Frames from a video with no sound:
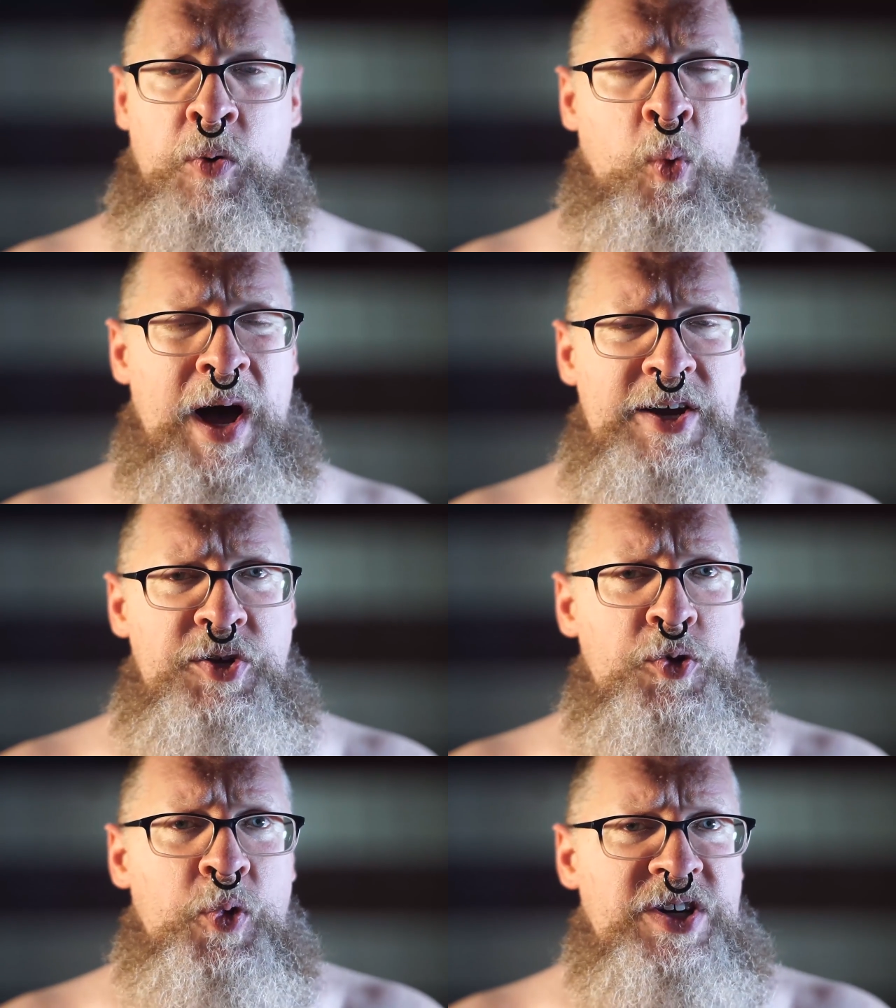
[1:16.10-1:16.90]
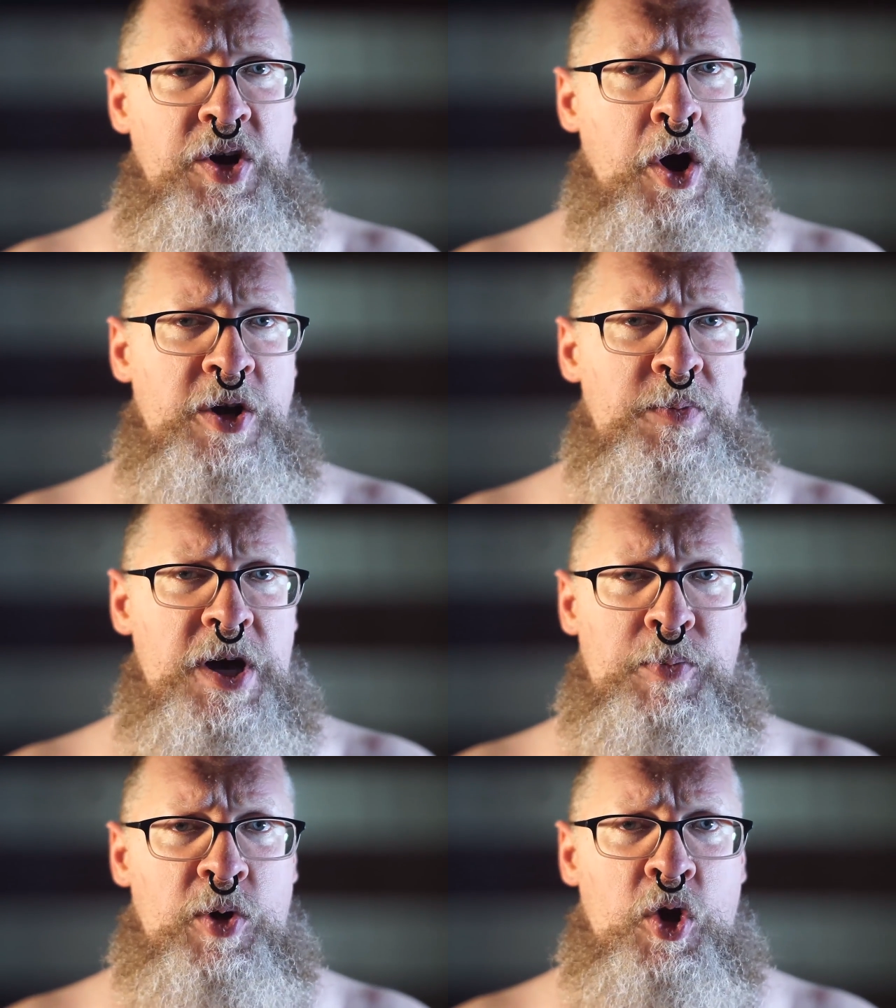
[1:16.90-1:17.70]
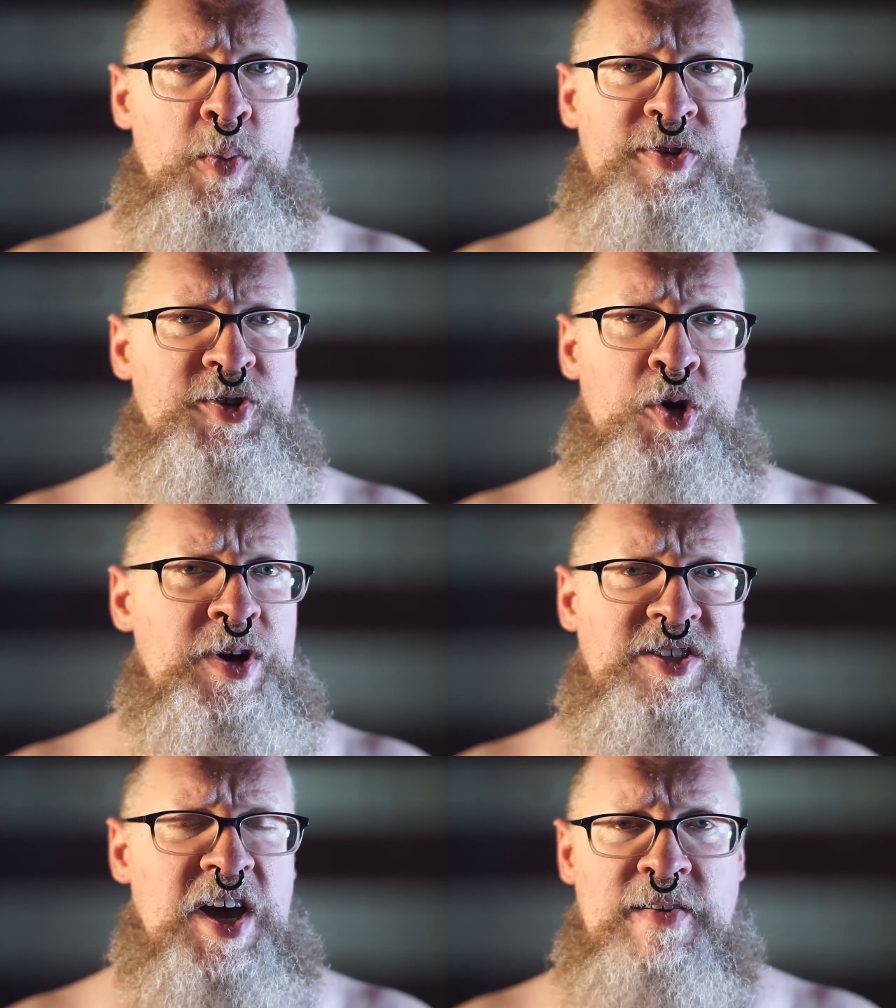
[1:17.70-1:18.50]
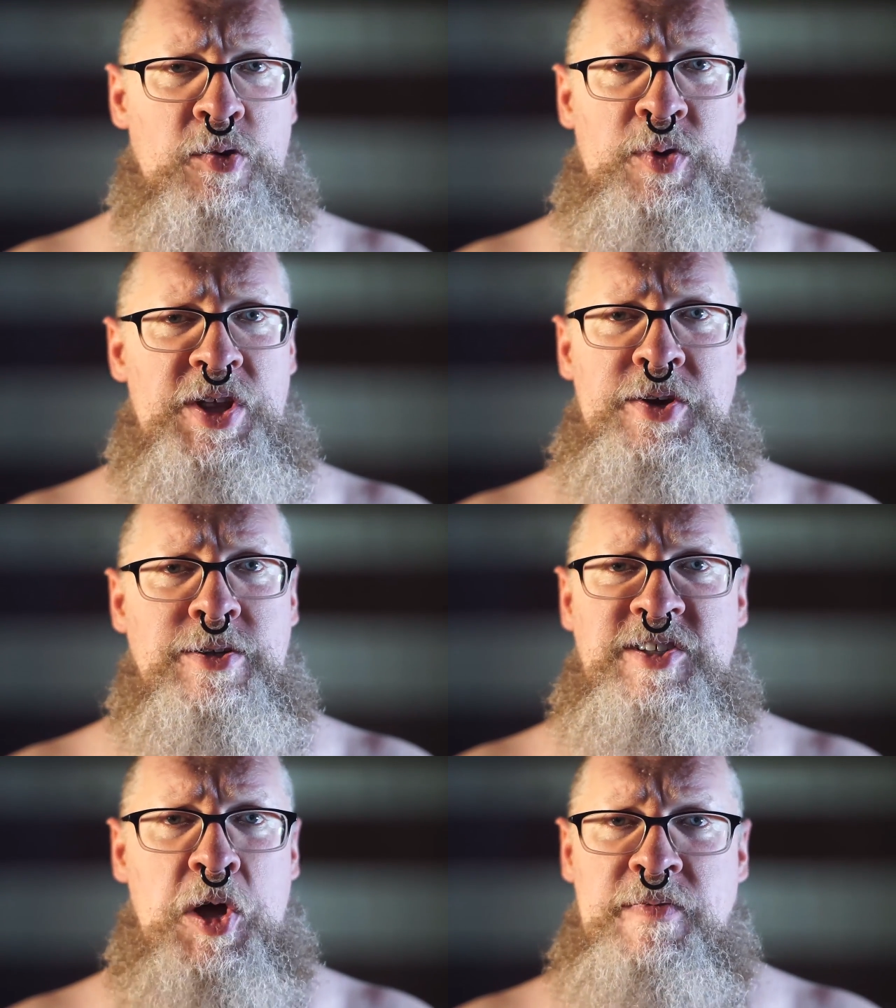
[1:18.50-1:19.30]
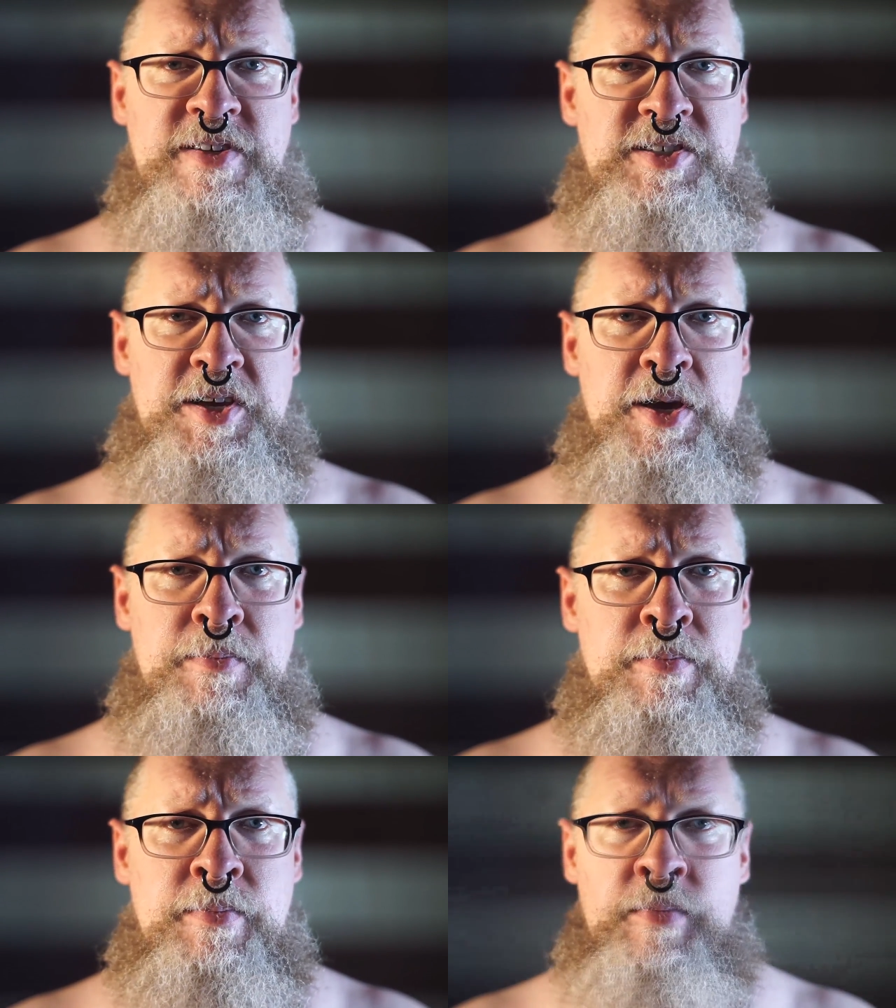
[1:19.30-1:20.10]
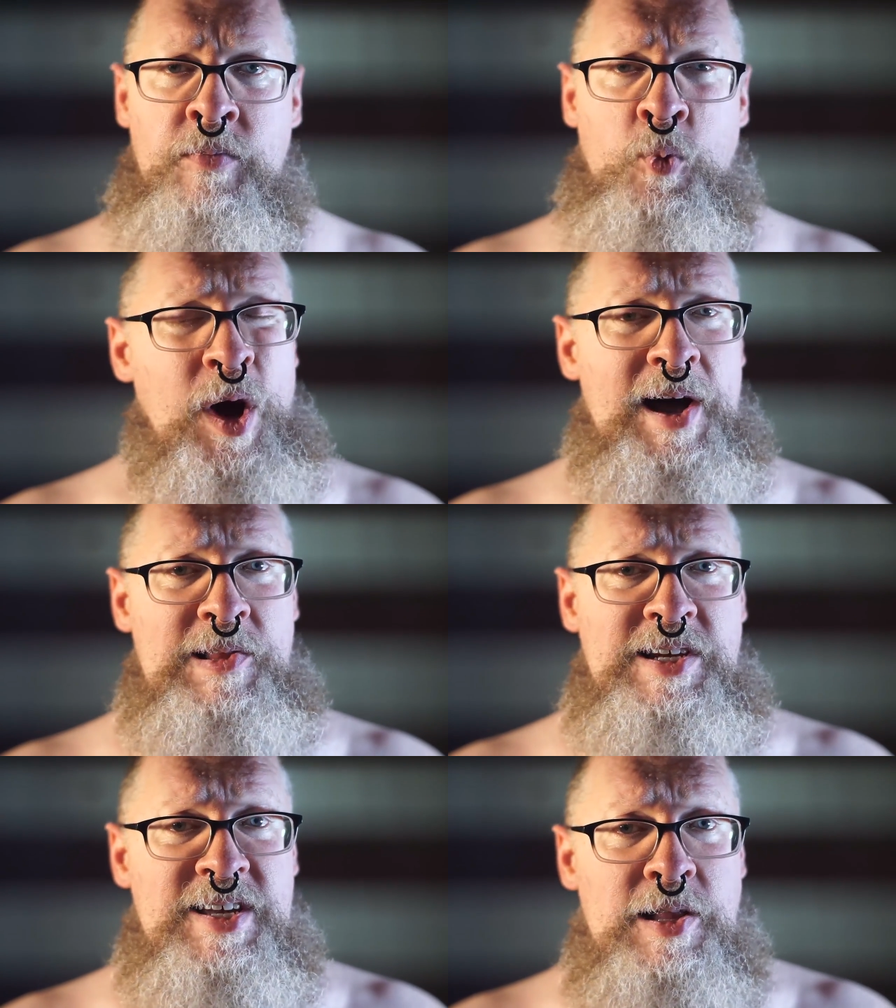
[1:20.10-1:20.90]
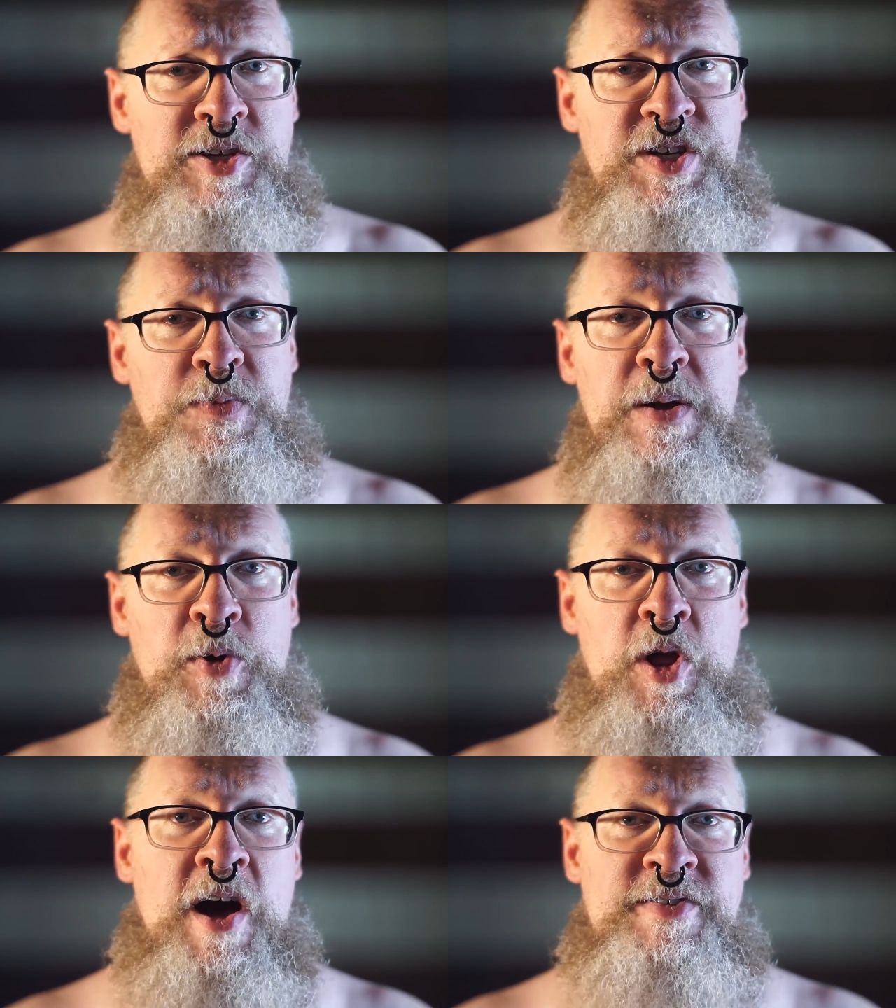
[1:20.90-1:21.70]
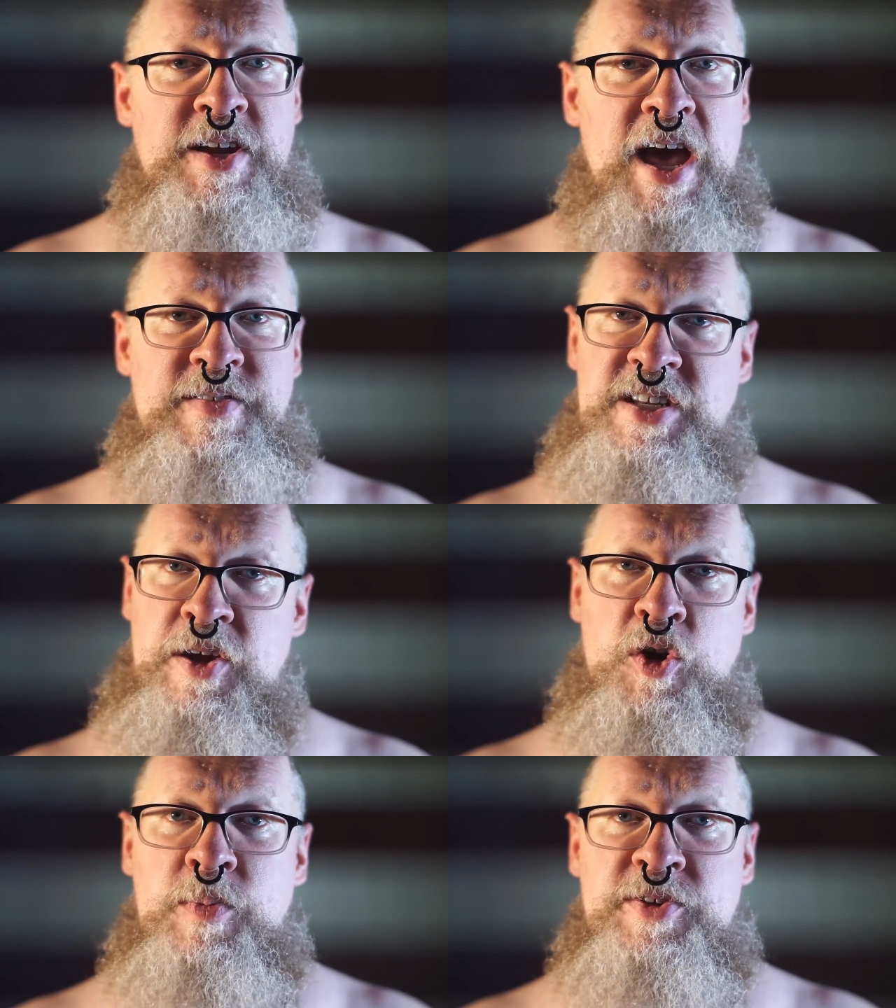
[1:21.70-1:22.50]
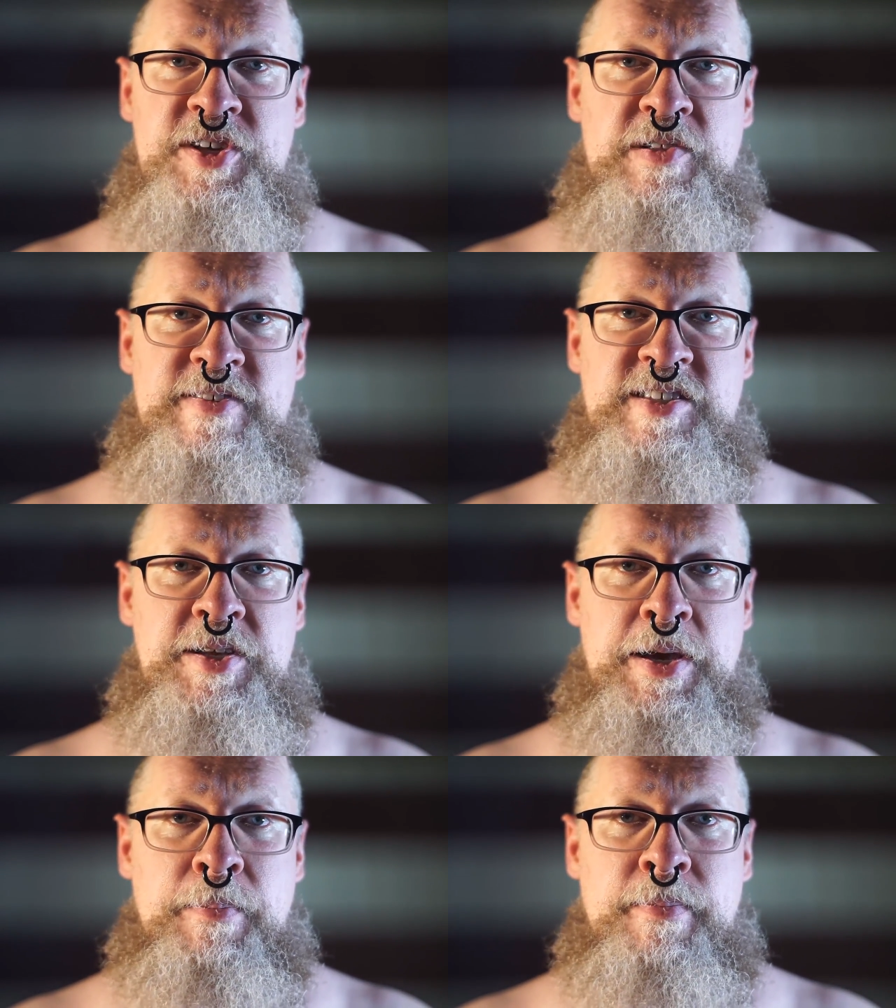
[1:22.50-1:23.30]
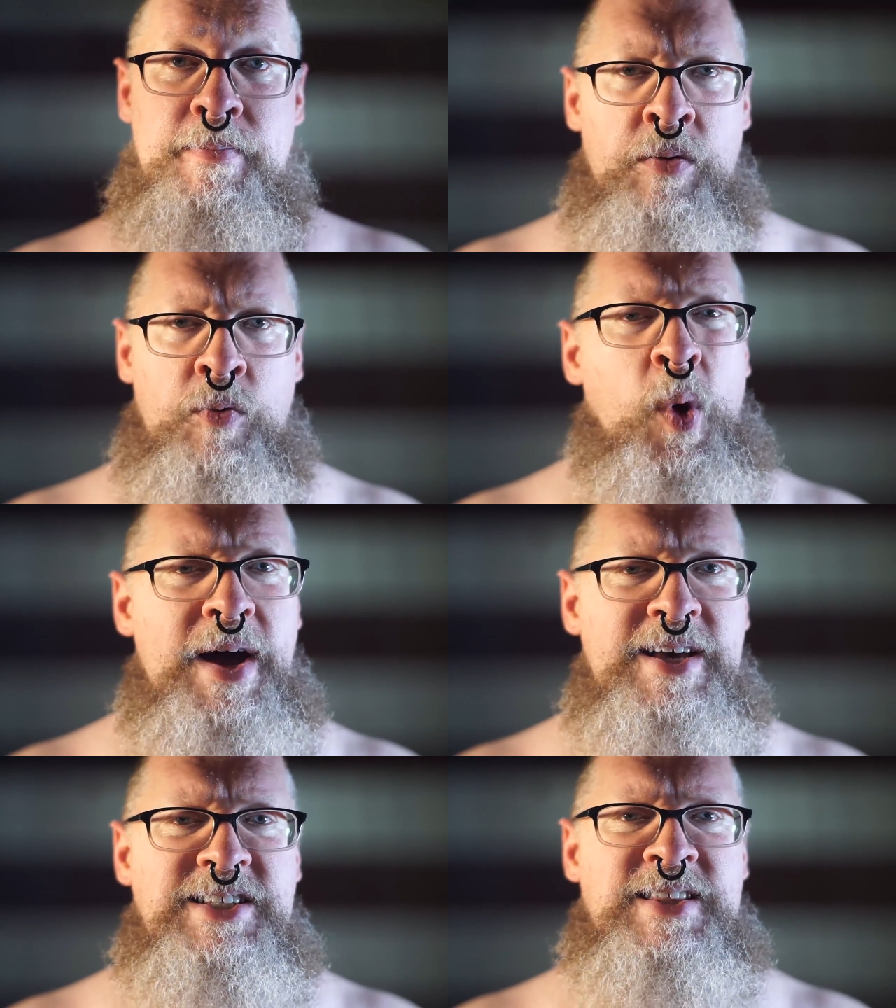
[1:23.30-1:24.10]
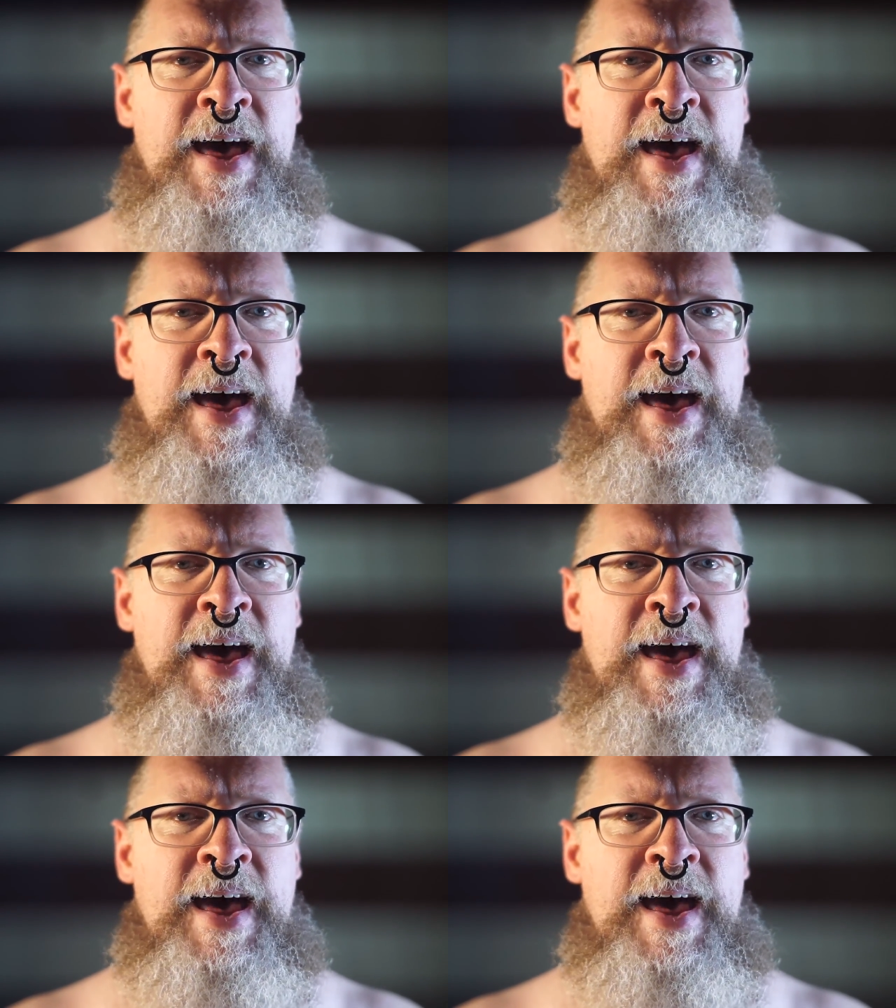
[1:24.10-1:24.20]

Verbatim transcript: Why do retarded people almost always have a really good self esteem, while intelligent people often have a terrible self esteem? Why is